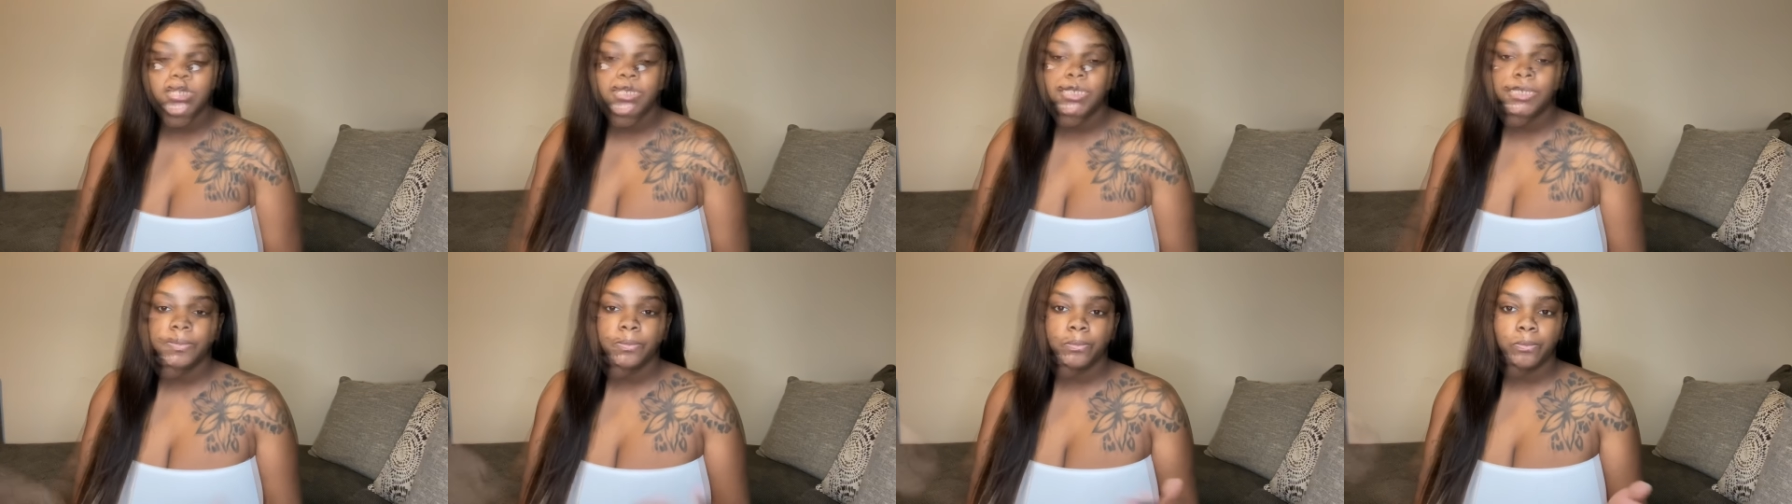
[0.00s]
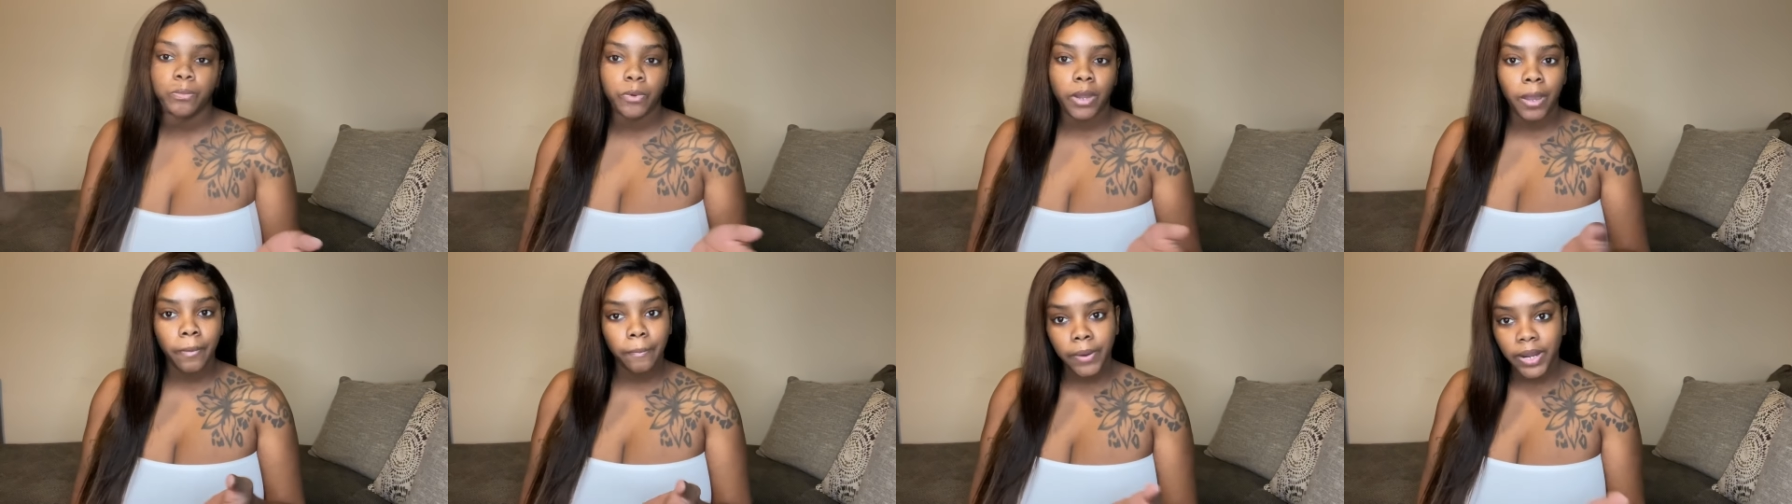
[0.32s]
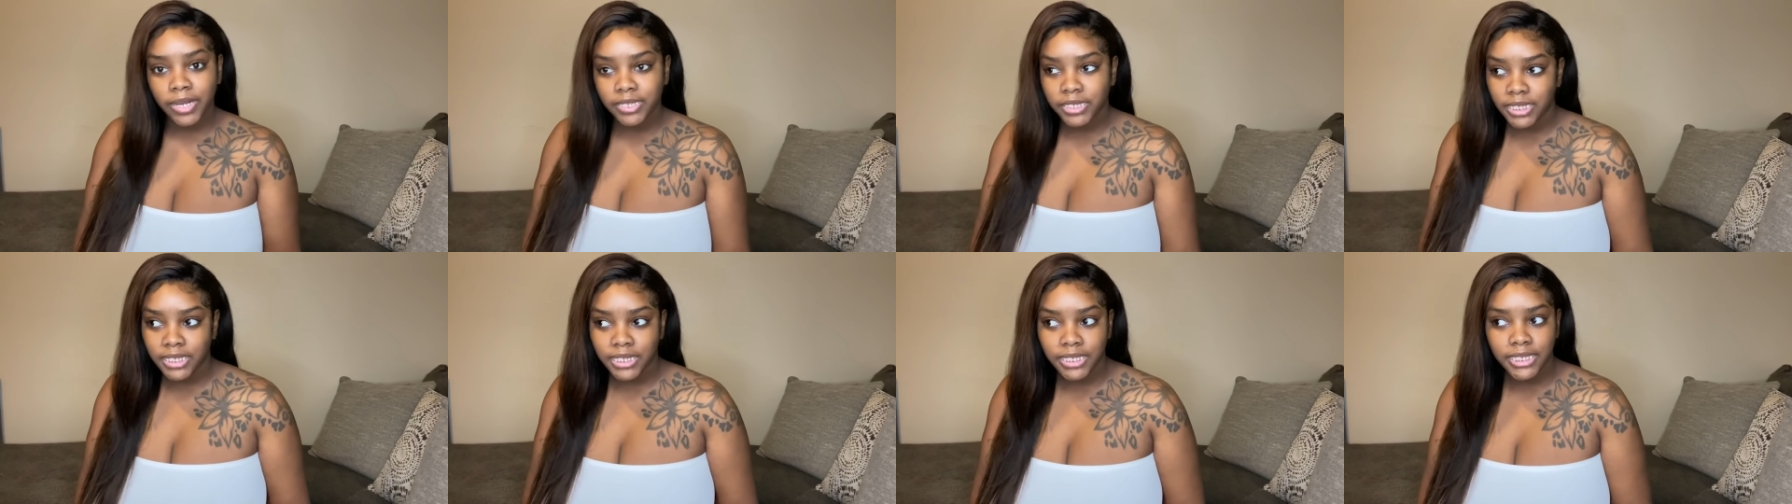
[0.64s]
This one
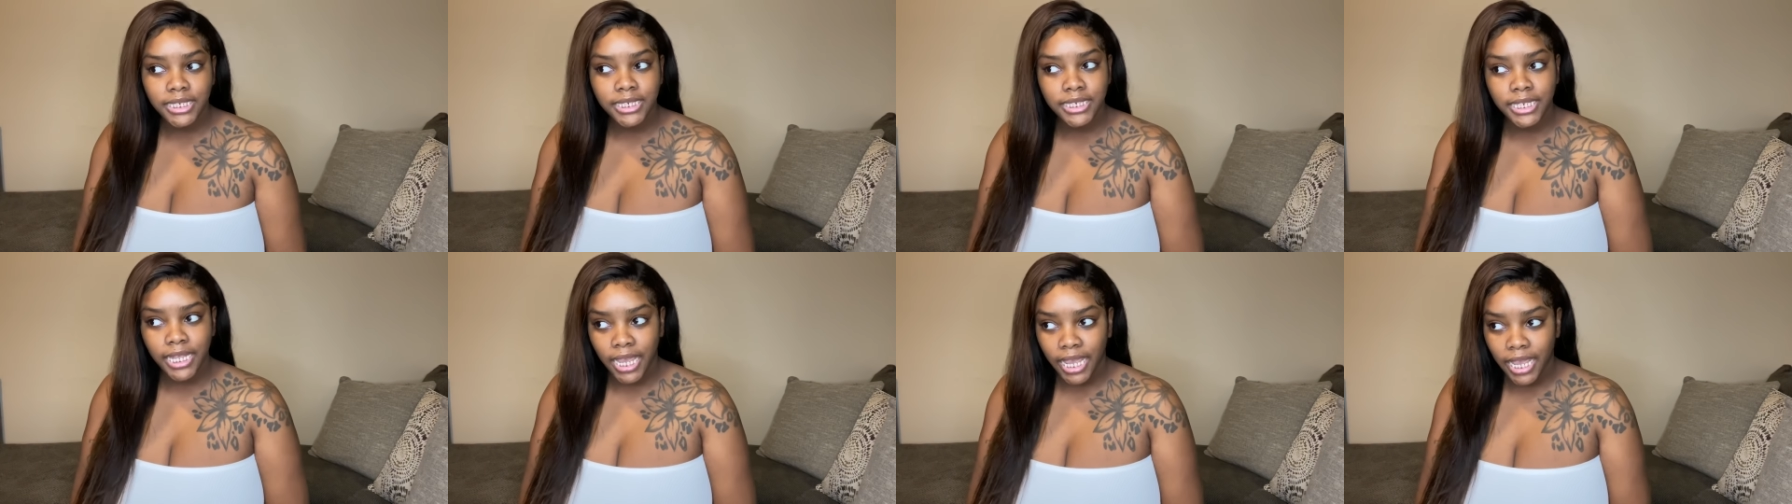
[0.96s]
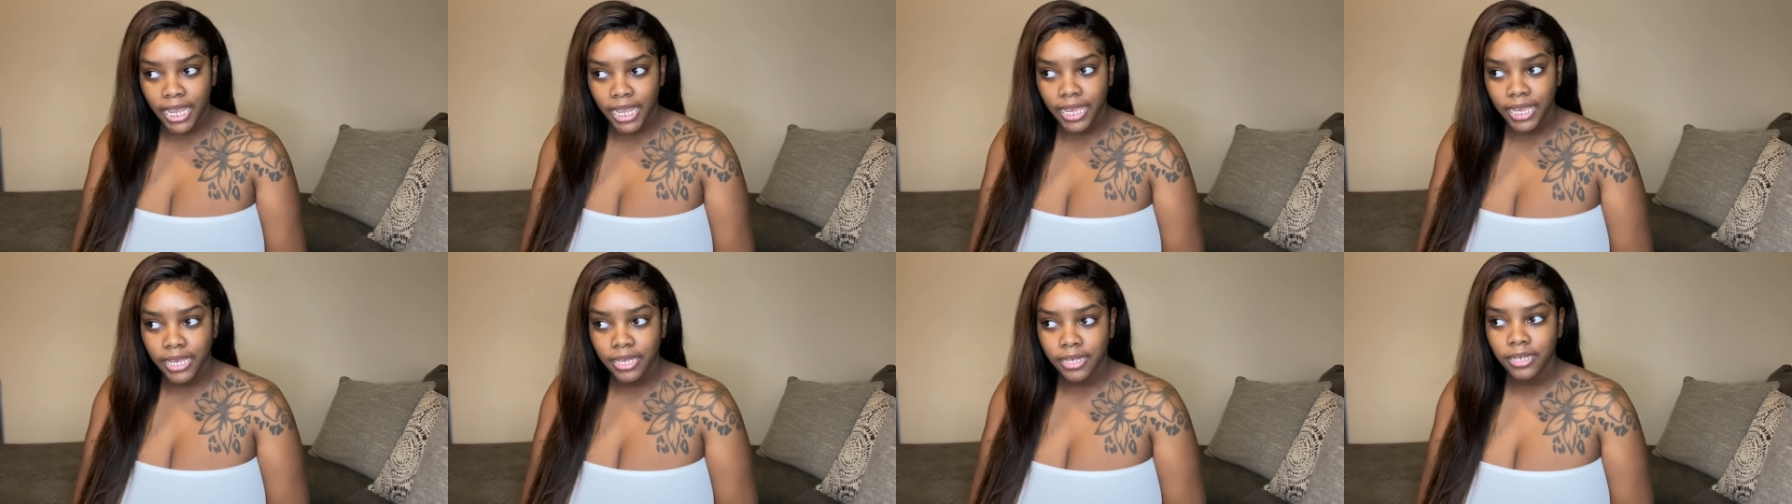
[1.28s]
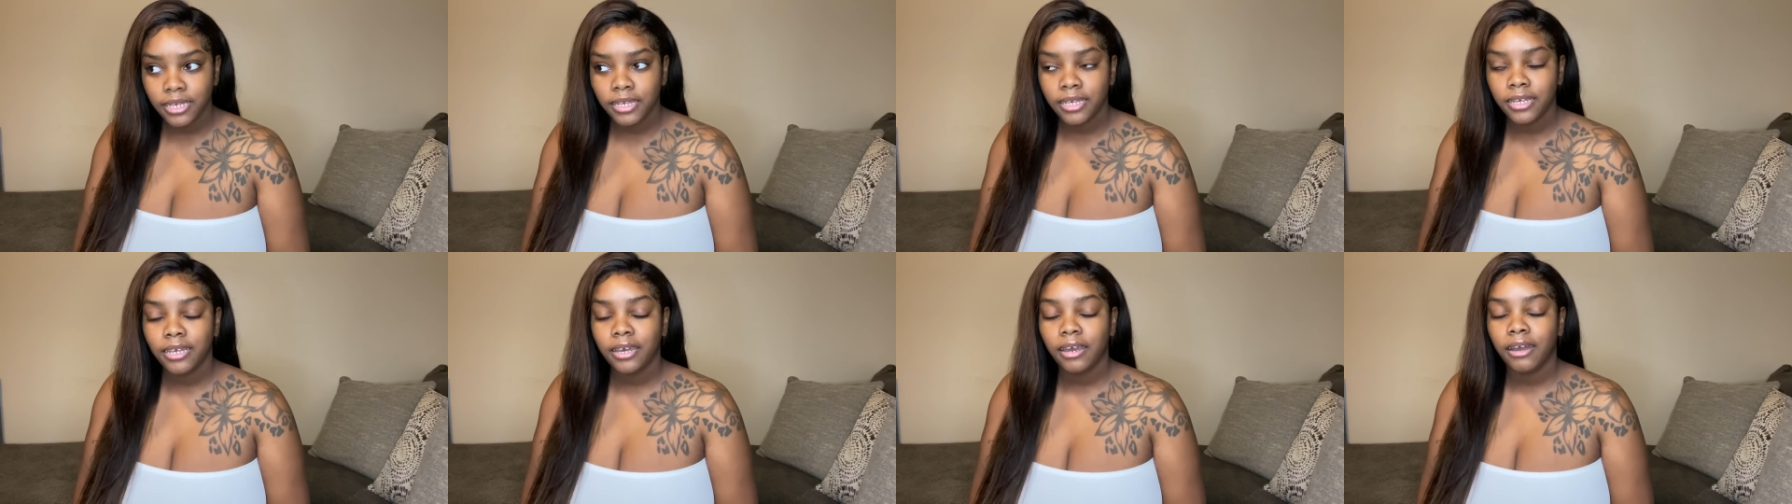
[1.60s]
particular day,
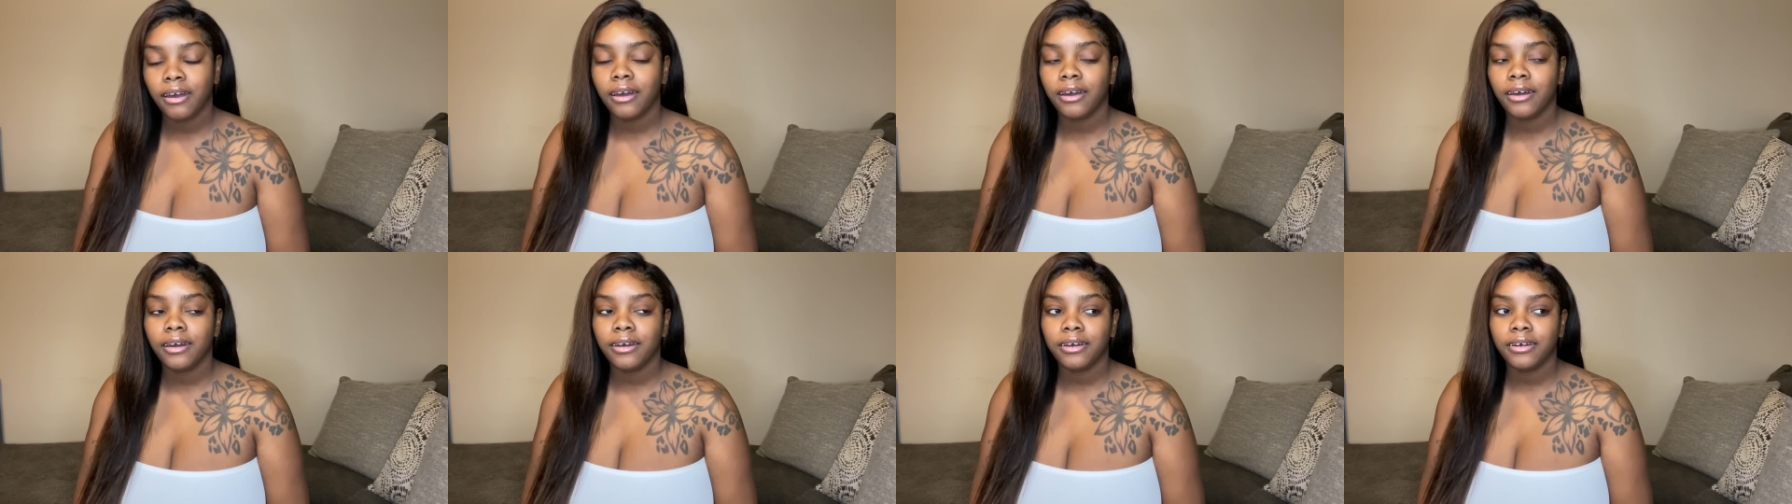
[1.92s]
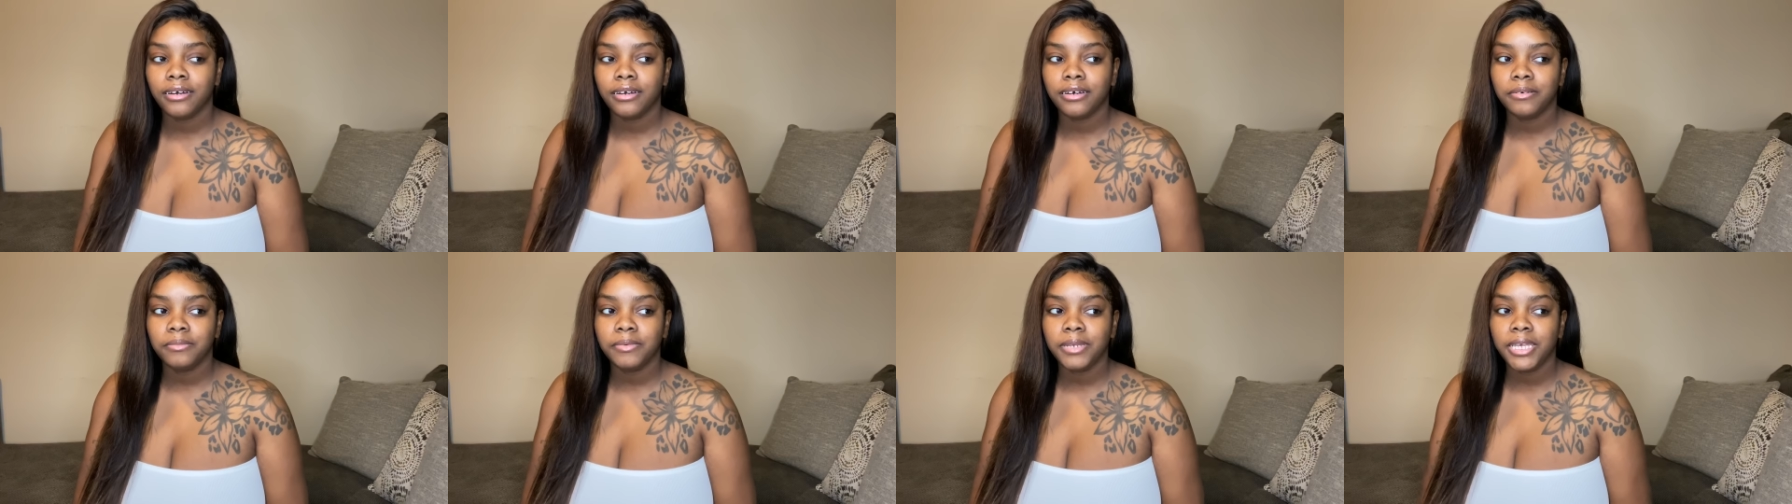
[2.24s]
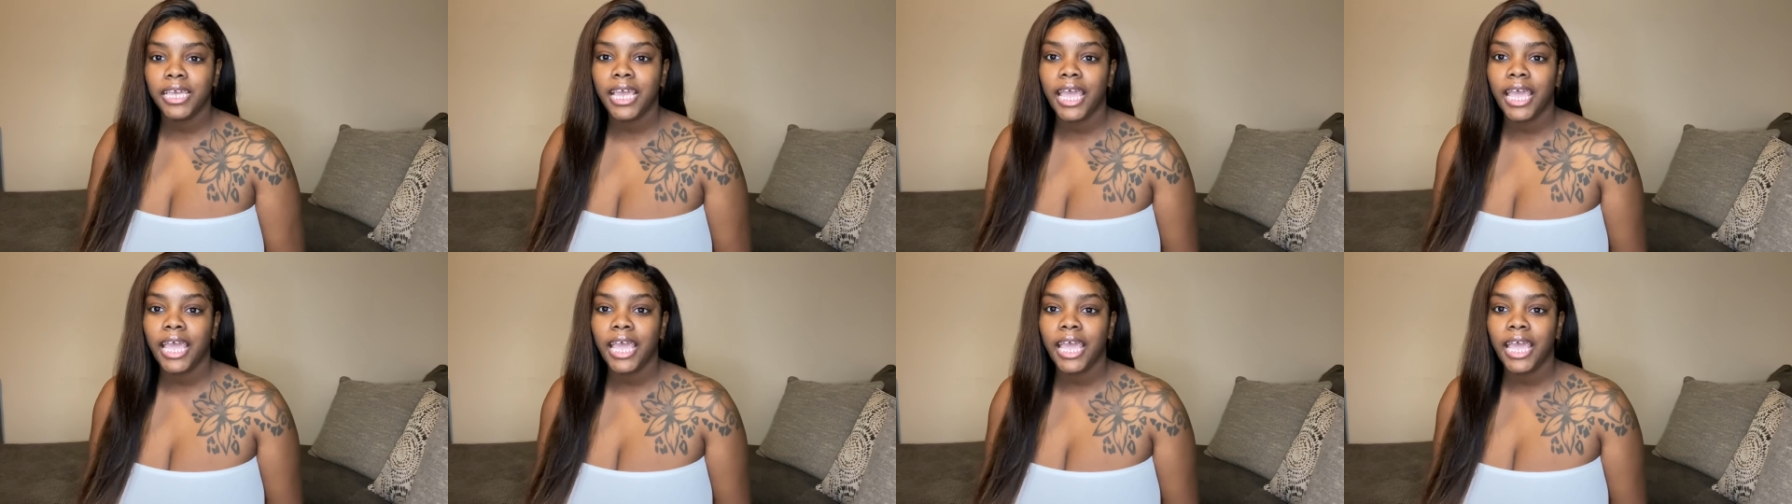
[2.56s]
he